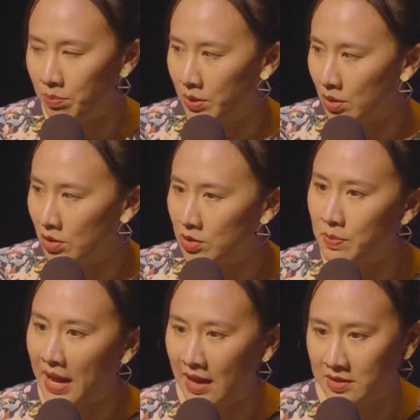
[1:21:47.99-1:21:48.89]
It
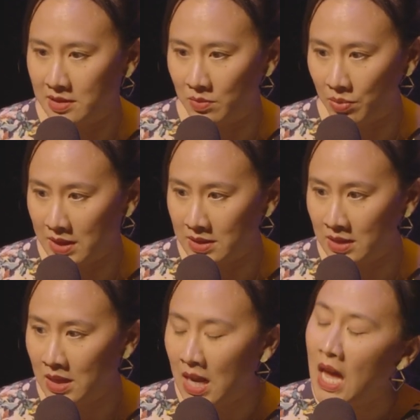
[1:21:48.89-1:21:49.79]
blurs past and
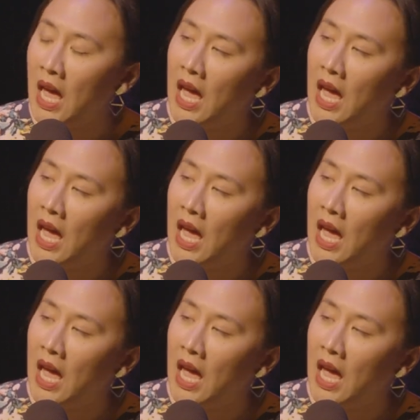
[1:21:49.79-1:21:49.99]
present.